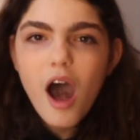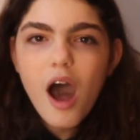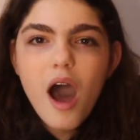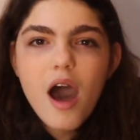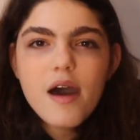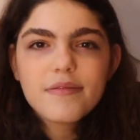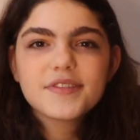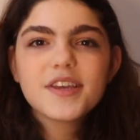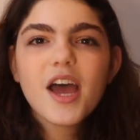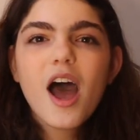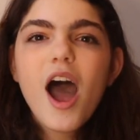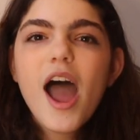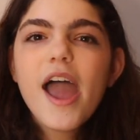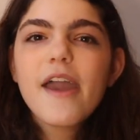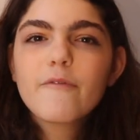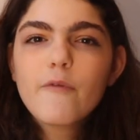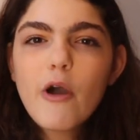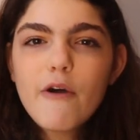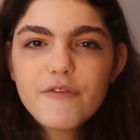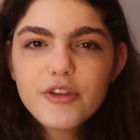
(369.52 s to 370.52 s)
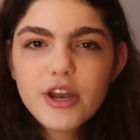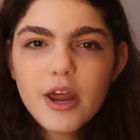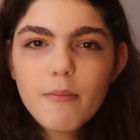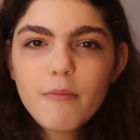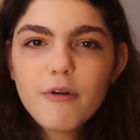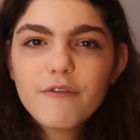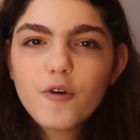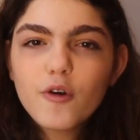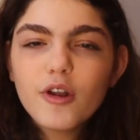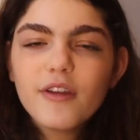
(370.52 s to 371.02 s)
After I am confident
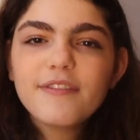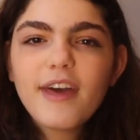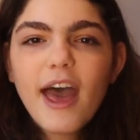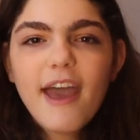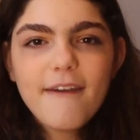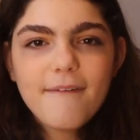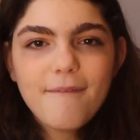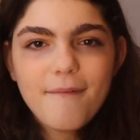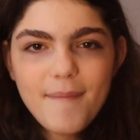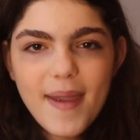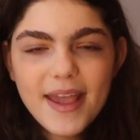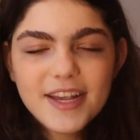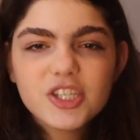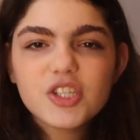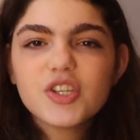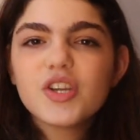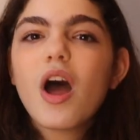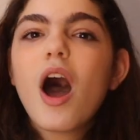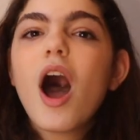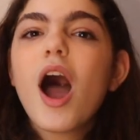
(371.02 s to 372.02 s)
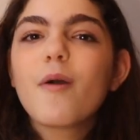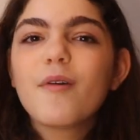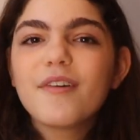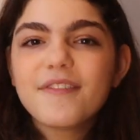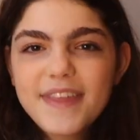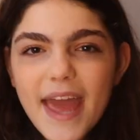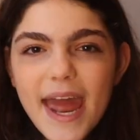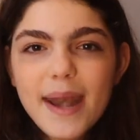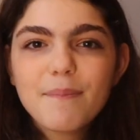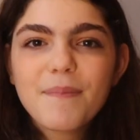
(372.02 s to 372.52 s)
with all of that information, I
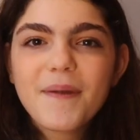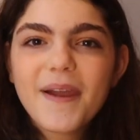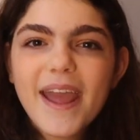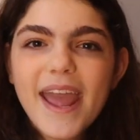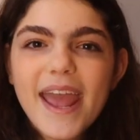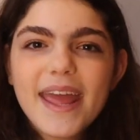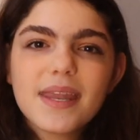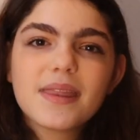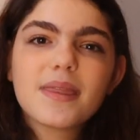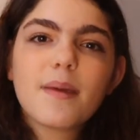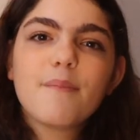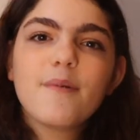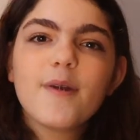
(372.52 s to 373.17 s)
will then bring in the